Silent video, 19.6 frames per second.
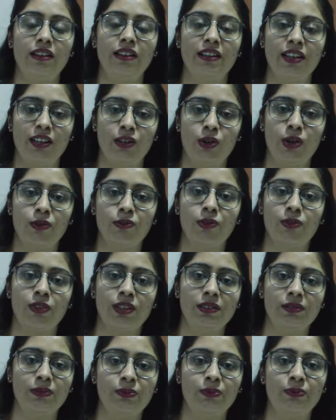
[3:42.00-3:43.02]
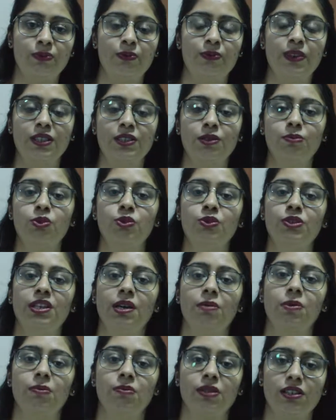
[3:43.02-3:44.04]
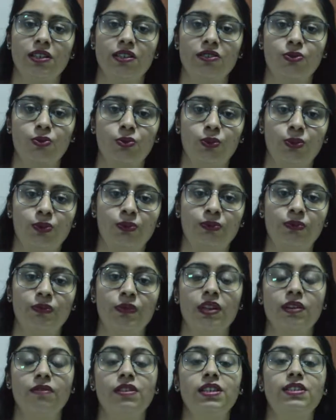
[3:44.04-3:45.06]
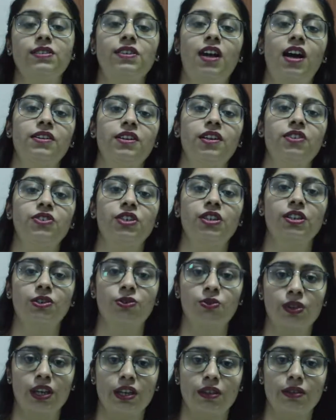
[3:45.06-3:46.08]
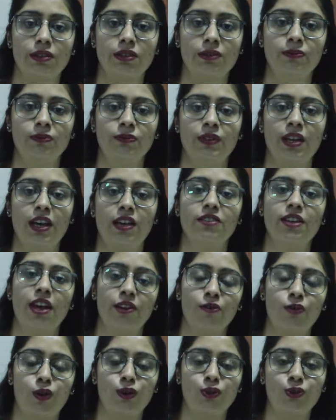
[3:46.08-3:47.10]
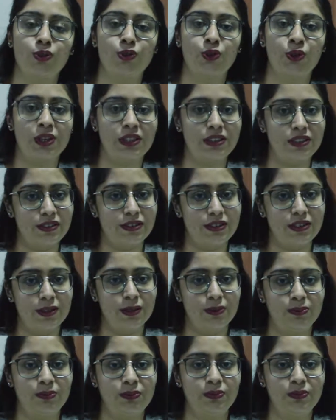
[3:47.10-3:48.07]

Hello everyone, welcome to DME Media School. We start our journey together, as I have also joined this year.